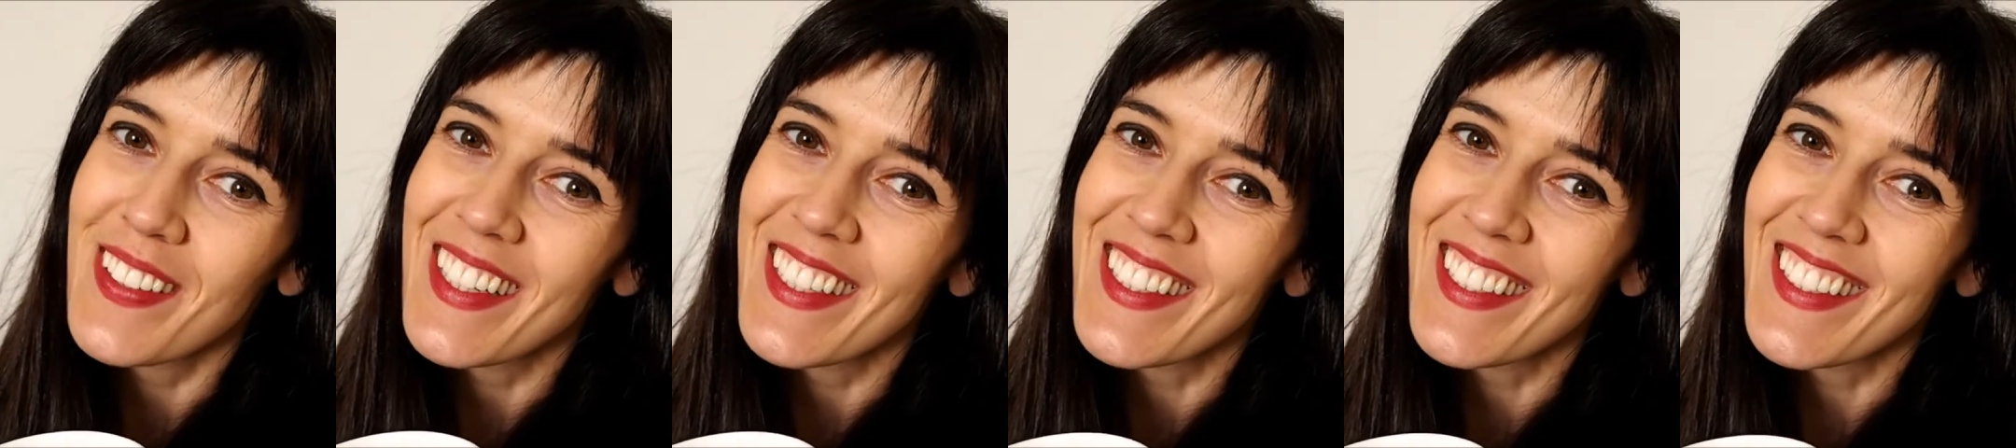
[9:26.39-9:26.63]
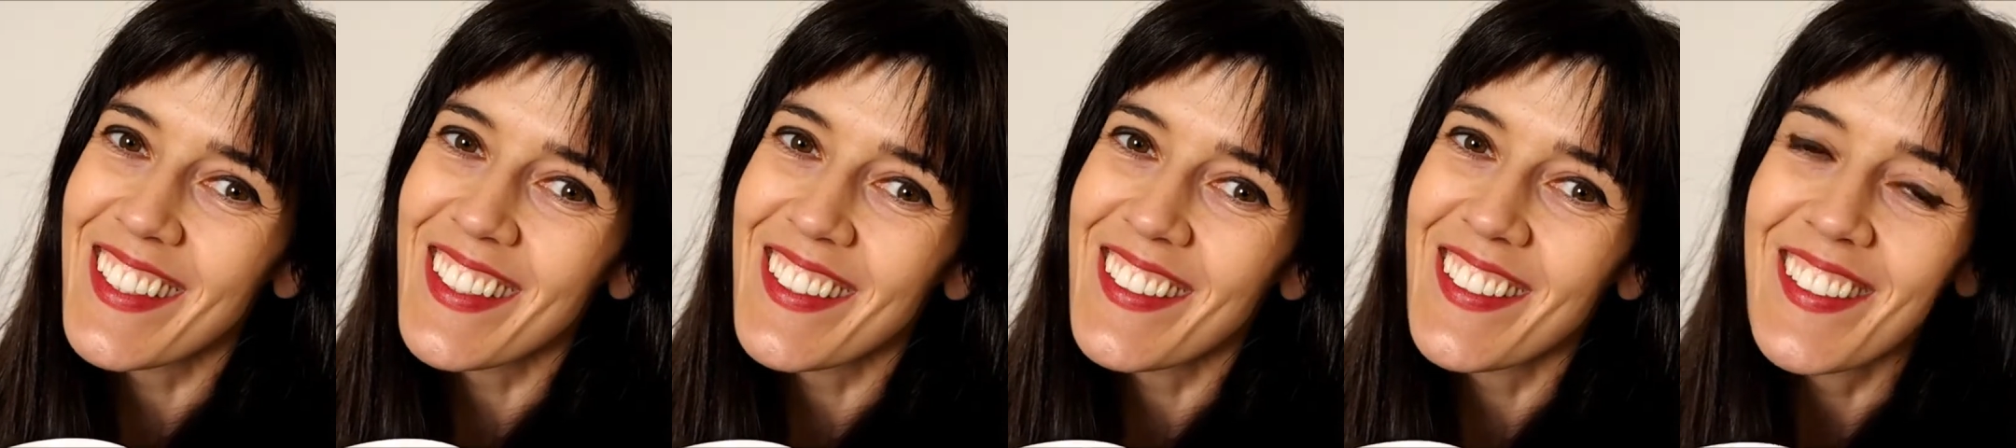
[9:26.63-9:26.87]

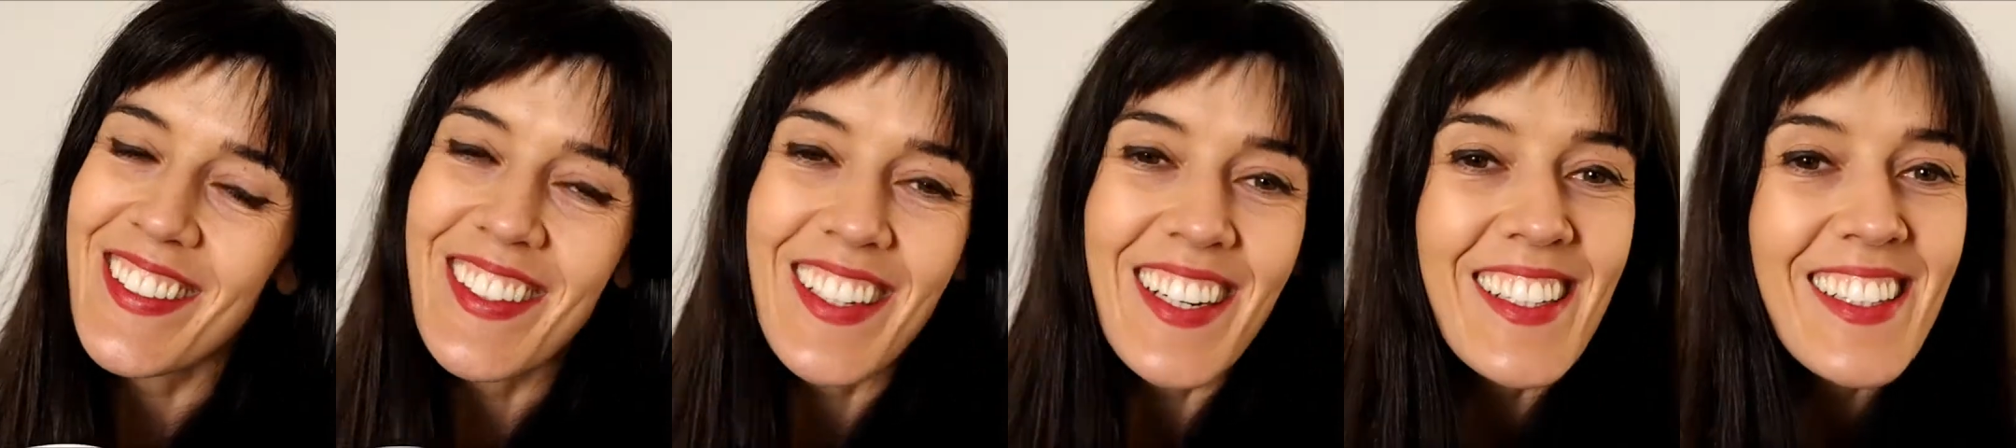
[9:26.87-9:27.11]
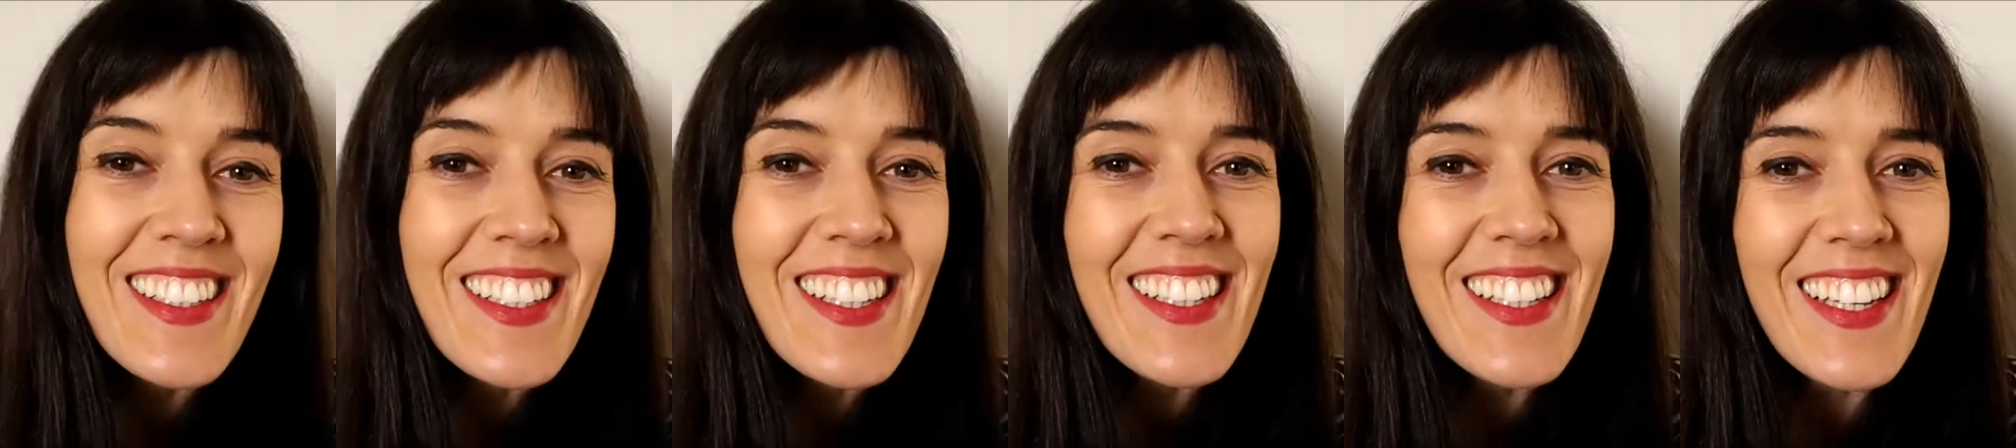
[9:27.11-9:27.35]
So,
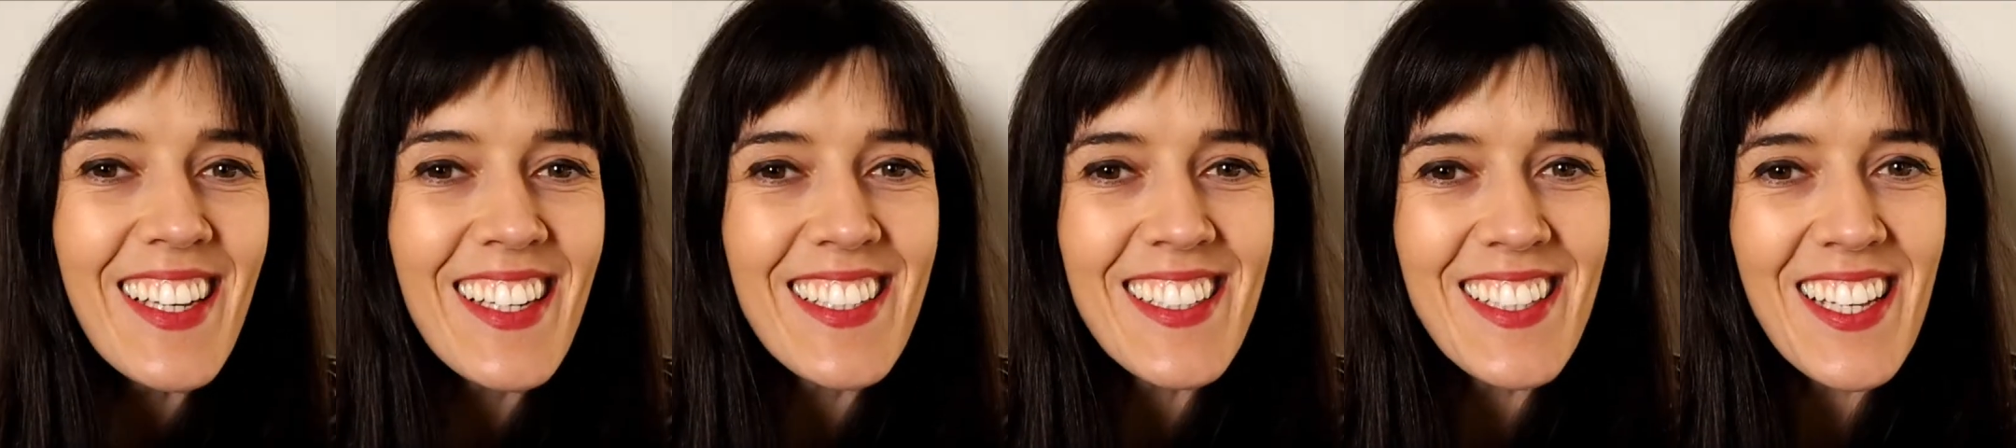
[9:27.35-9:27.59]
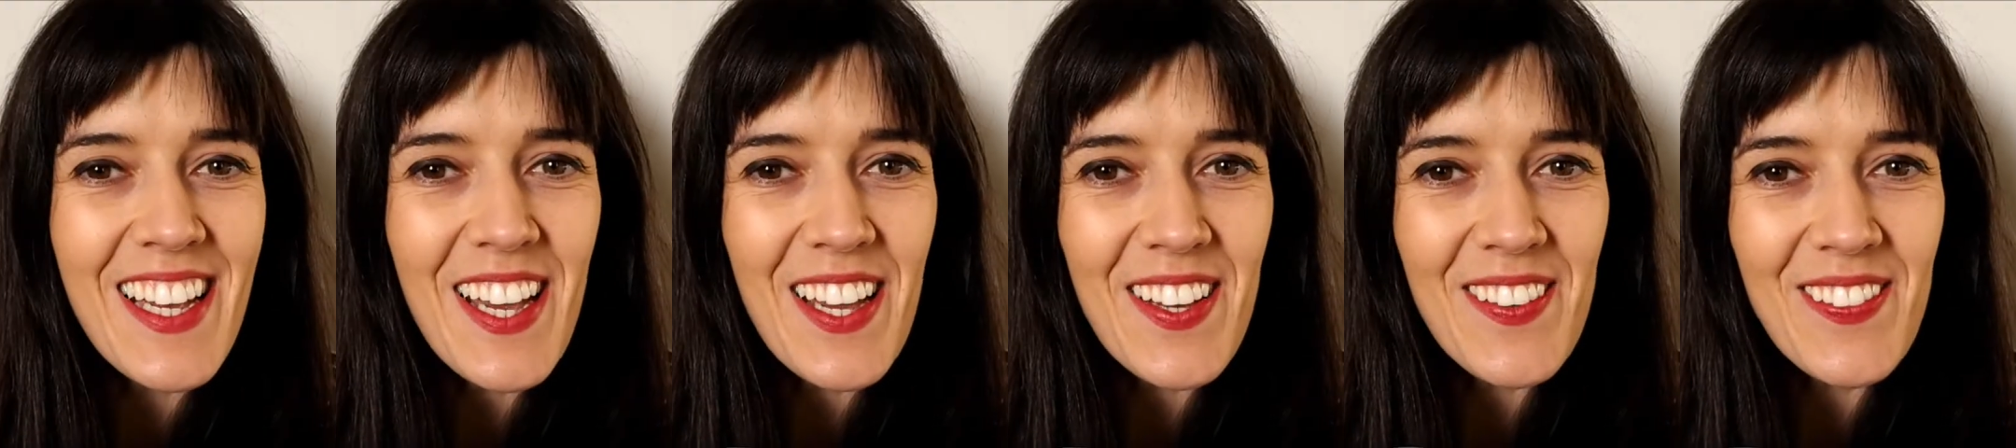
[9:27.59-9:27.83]
until next
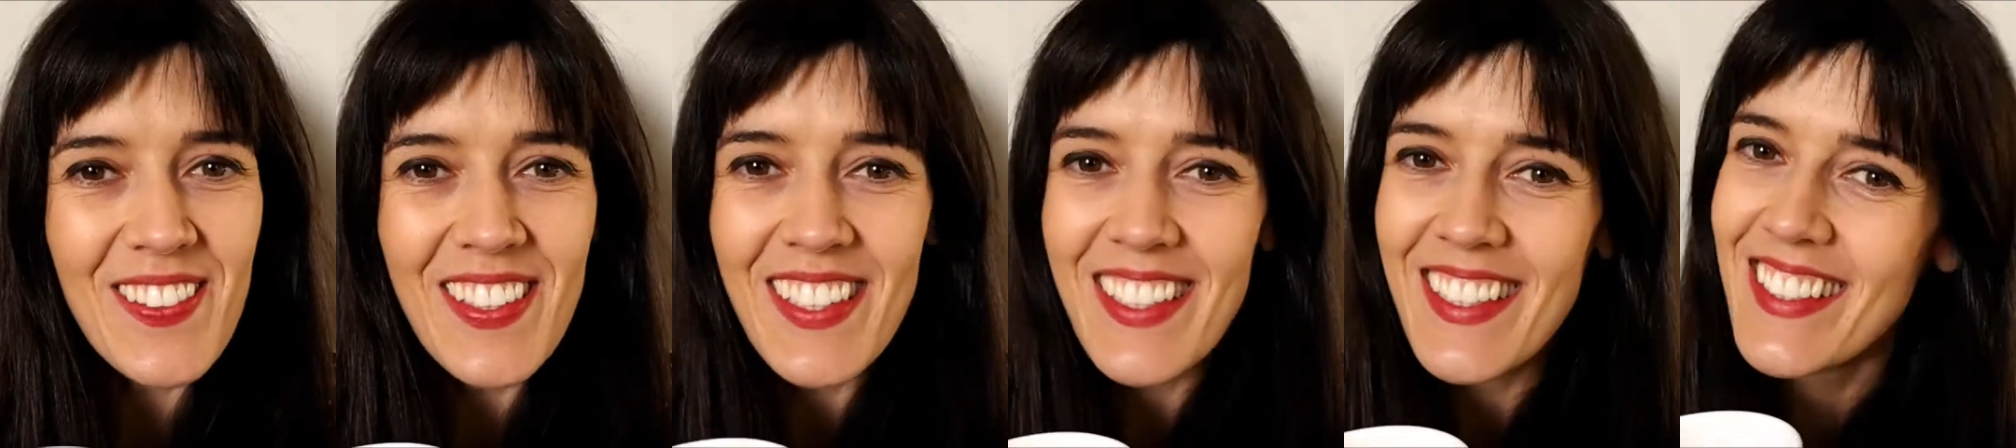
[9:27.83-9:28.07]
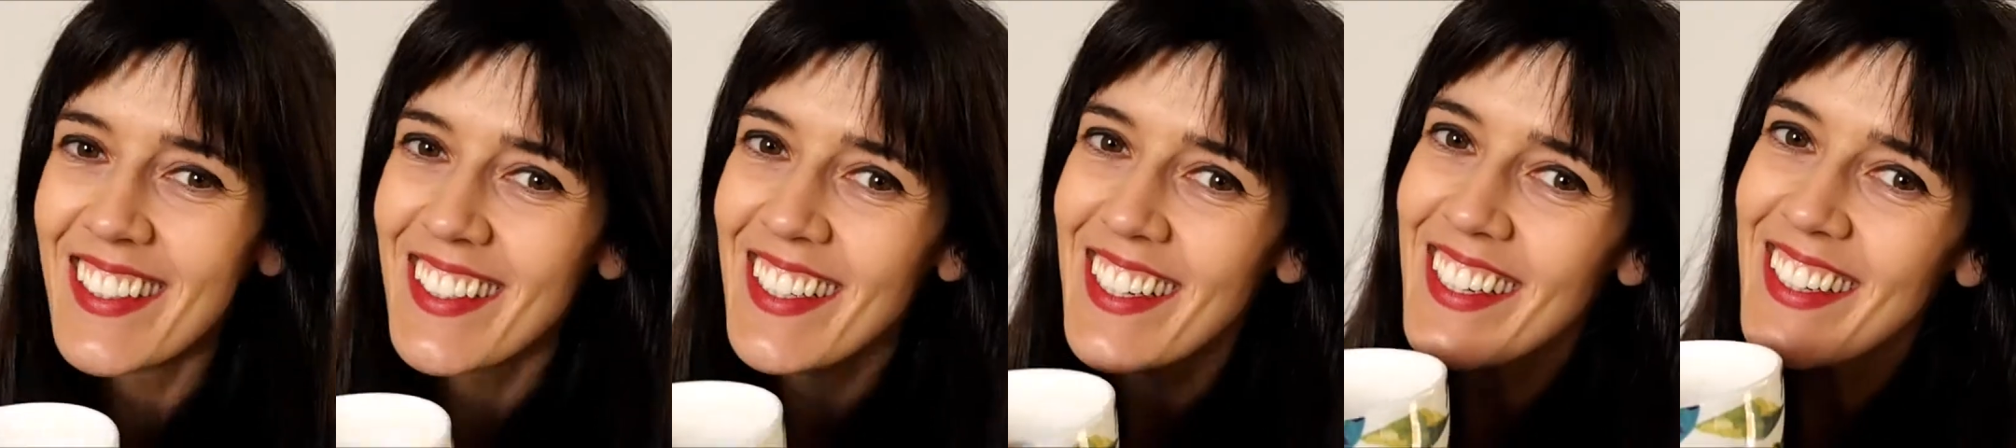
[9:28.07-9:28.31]
time,
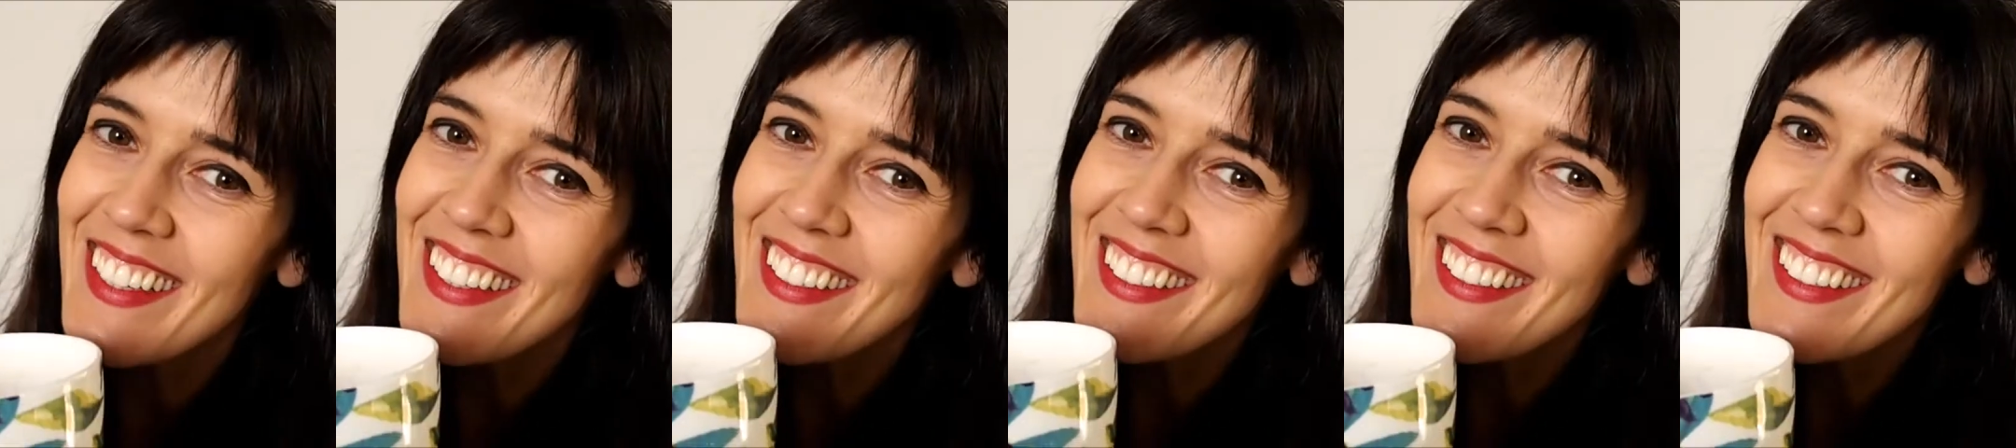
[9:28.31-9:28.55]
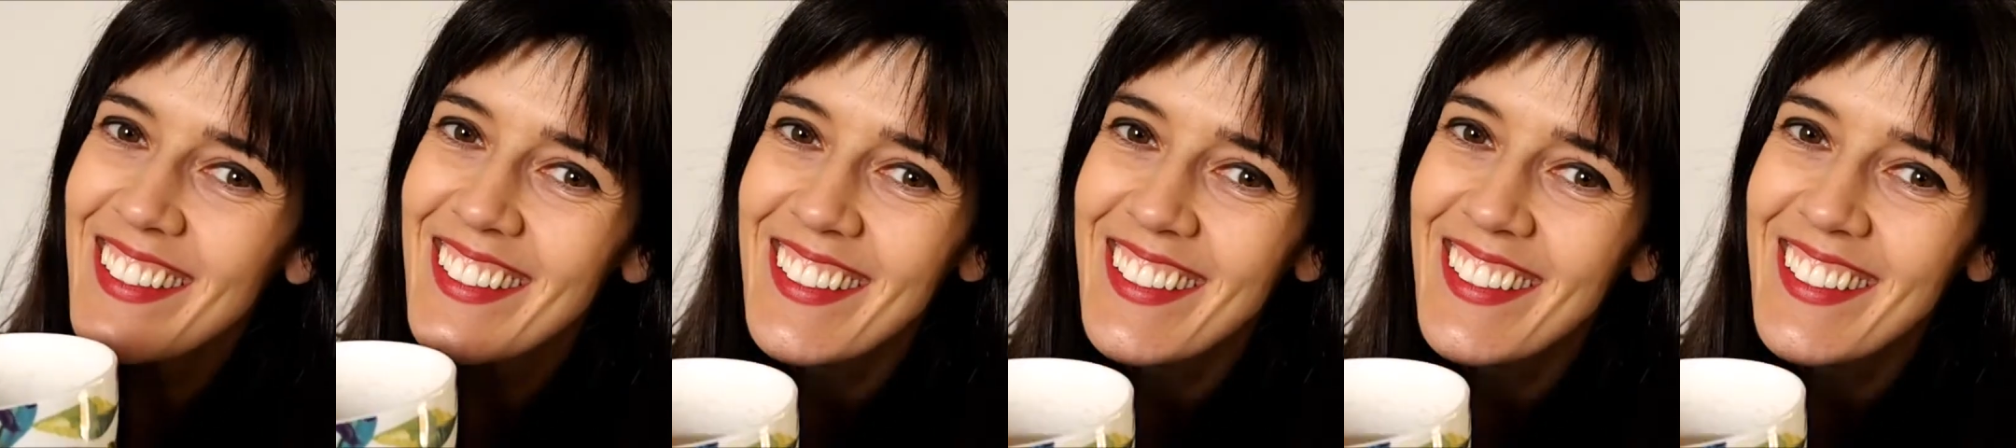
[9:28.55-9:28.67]
see ya!